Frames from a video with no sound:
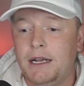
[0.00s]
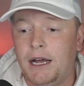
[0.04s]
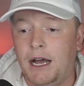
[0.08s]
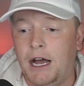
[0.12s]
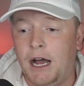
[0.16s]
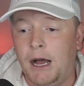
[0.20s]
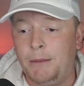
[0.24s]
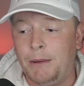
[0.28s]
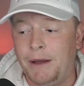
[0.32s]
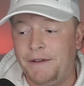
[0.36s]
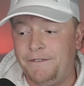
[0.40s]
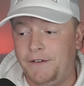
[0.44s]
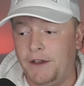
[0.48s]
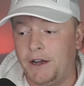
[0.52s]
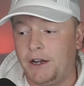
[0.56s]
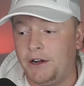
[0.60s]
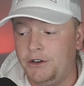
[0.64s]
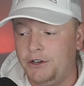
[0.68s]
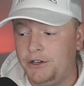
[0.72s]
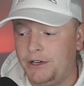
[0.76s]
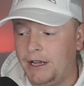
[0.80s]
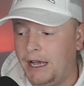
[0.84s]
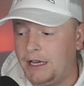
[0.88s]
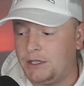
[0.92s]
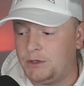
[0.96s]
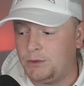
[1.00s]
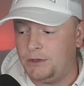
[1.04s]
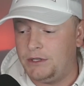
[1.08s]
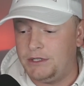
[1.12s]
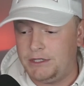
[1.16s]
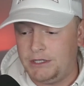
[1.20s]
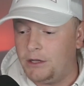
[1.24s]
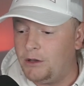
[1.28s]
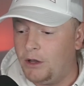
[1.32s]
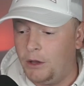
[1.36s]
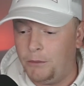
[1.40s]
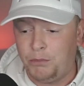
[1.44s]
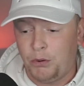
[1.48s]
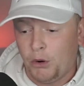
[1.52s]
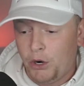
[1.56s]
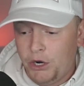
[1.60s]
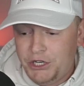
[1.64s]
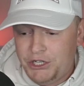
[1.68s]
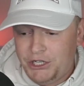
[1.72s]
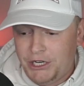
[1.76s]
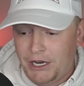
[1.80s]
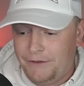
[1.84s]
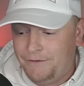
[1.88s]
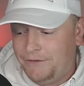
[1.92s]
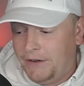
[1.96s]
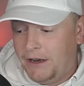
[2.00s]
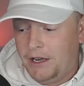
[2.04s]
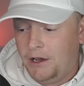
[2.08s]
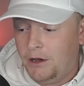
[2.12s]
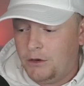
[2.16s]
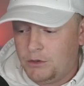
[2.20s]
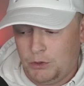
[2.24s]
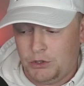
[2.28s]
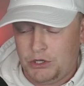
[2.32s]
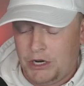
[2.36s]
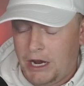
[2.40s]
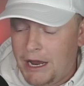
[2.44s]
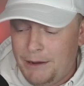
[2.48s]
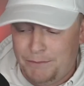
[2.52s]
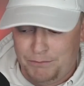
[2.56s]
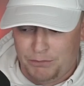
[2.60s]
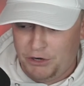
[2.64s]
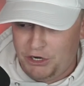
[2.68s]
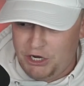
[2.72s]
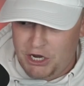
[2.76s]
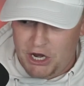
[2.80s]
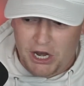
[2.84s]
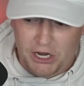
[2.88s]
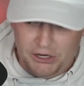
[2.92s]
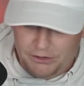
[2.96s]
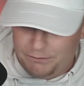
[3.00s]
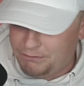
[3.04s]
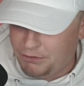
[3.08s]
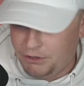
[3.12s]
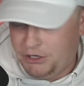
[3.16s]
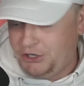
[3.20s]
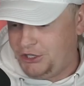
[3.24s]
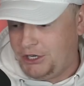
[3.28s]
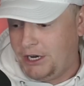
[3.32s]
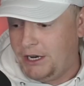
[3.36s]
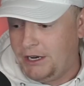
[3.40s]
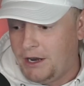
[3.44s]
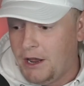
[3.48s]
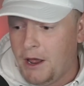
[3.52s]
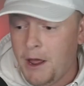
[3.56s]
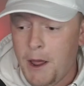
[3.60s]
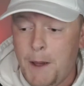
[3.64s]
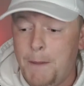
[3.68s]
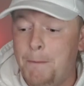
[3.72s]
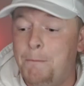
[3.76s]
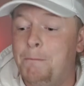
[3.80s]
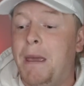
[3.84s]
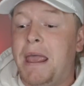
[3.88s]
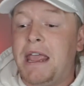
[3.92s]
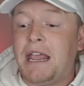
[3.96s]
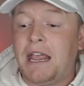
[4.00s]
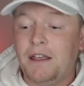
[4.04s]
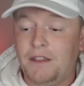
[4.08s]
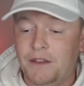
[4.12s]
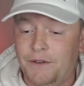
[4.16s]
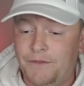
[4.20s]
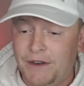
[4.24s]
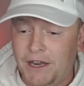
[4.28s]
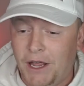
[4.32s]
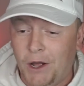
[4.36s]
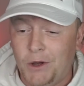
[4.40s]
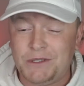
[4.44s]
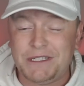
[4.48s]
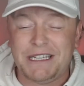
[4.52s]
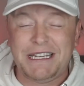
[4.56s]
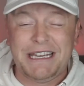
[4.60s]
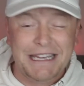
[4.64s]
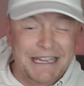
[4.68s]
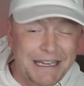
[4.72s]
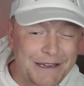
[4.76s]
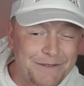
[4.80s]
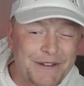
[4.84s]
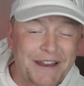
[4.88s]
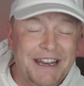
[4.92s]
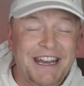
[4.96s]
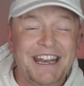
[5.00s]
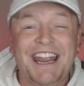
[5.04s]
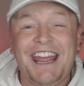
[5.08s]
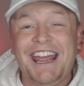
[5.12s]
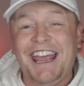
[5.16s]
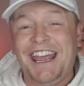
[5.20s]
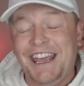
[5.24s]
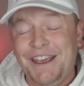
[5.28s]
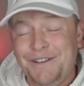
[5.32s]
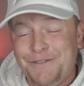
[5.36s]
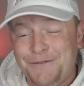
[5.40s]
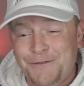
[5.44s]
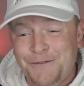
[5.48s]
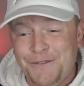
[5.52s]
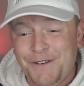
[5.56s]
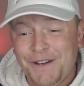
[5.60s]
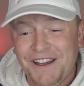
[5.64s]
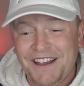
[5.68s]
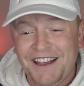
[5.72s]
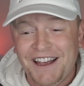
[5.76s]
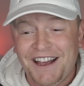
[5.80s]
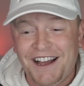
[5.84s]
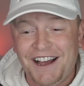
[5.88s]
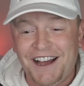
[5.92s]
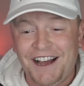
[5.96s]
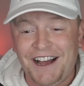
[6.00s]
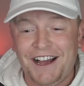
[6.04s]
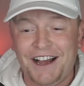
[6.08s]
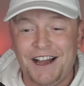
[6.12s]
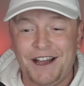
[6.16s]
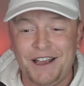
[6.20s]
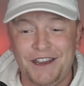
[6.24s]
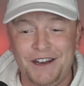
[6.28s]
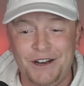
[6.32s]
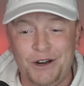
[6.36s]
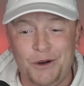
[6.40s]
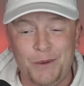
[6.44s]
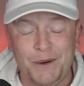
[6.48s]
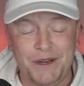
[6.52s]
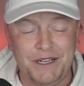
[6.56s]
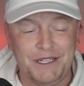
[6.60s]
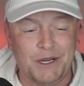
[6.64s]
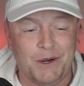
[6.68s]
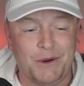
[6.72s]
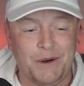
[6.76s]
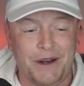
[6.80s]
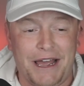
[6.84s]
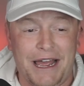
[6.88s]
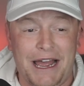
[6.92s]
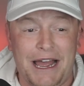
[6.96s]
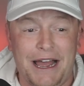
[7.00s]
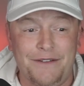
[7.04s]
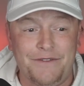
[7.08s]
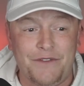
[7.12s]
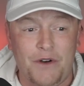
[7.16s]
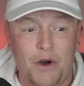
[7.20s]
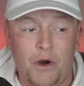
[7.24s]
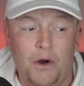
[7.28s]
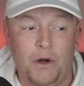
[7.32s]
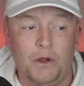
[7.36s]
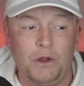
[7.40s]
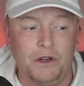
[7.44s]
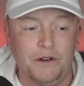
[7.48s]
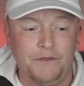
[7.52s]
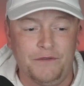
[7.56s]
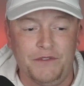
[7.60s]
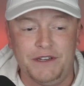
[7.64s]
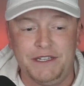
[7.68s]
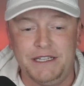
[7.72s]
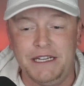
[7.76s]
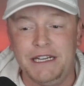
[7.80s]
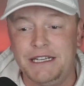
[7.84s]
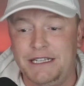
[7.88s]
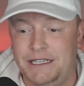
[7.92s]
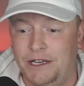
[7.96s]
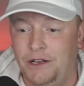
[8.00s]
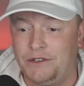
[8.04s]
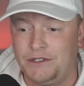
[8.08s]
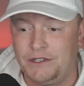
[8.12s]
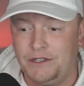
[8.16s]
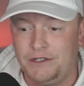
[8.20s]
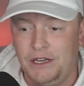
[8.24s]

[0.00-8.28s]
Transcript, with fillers: I figured you guys would still appreciate videos, which I appreciate making the videos, even if, we don't have all of the details.